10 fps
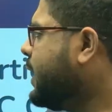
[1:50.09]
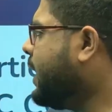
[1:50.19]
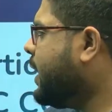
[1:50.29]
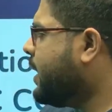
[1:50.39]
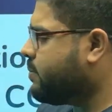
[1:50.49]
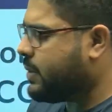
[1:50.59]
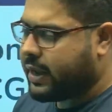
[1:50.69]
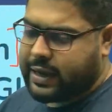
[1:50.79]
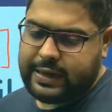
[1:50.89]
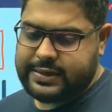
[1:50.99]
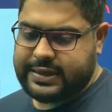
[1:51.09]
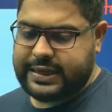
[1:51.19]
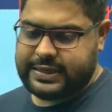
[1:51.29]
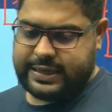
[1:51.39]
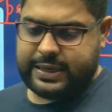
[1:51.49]
like in
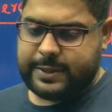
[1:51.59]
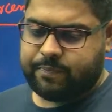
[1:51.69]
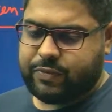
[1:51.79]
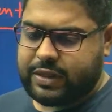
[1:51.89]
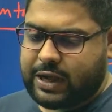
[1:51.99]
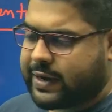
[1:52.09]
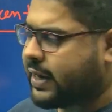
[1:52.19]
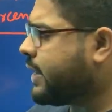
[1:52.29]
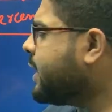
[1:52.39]
CGL. Now again,